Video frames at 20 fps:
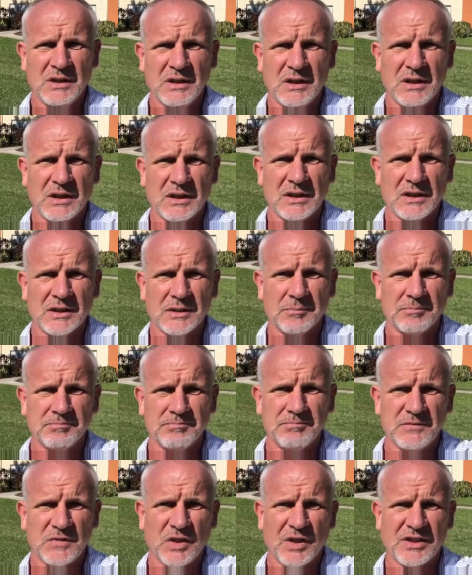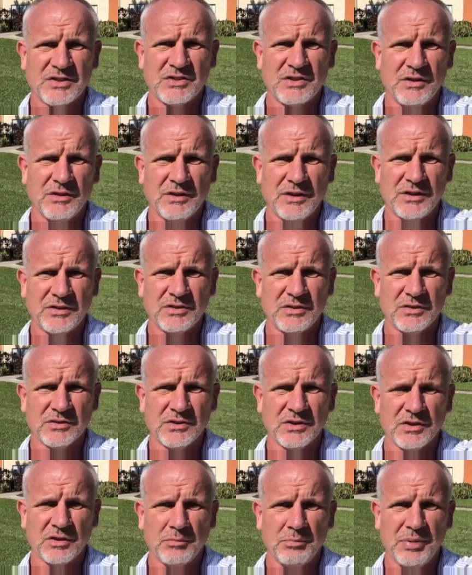um, your exterior insurance
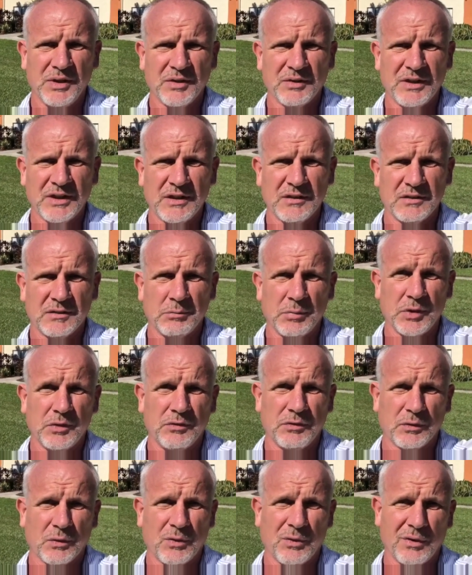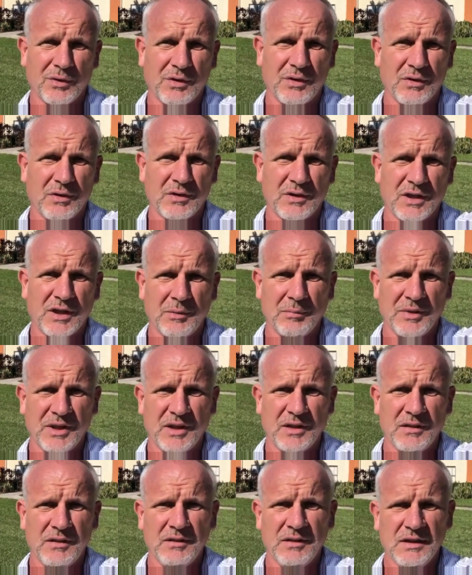on the building, the beautiful courtyard that I'm
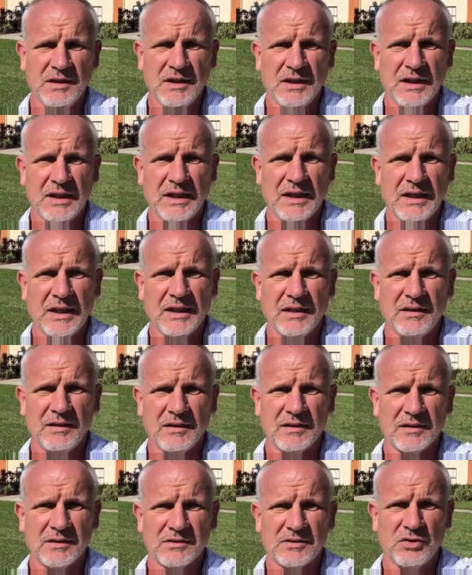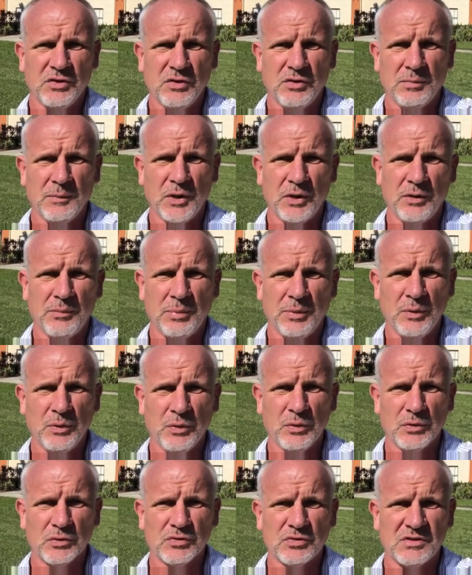in, and uh, two community
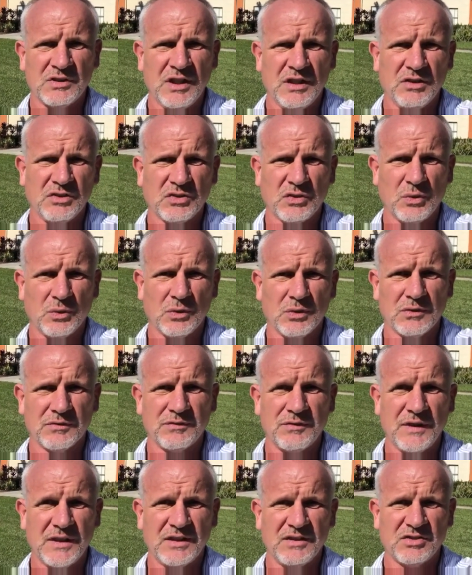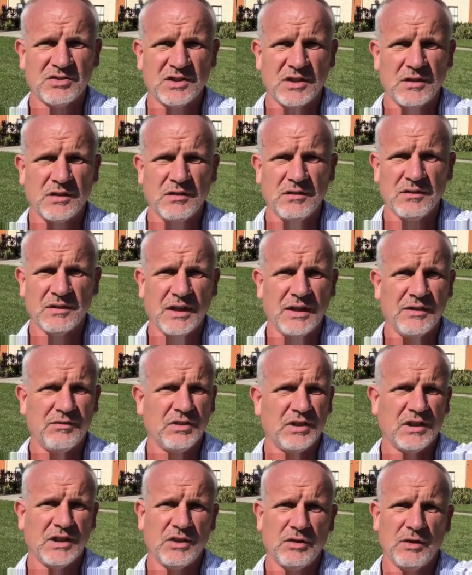pools, tennis court, fitness center,
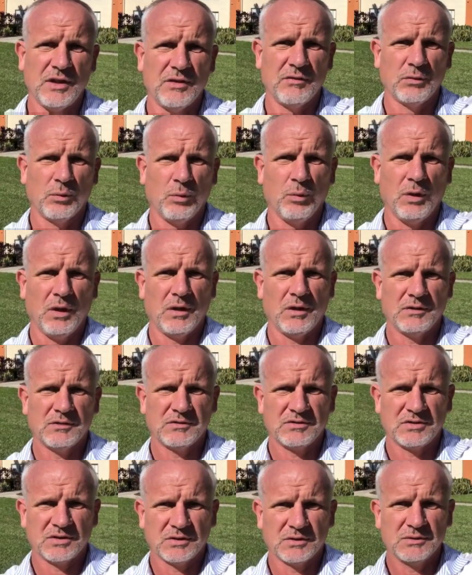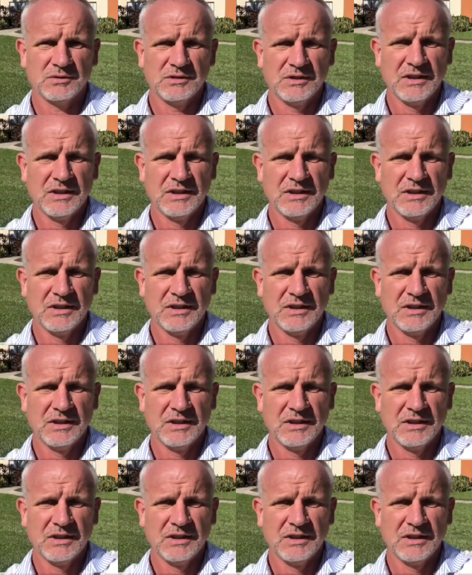everything you'd ever want. So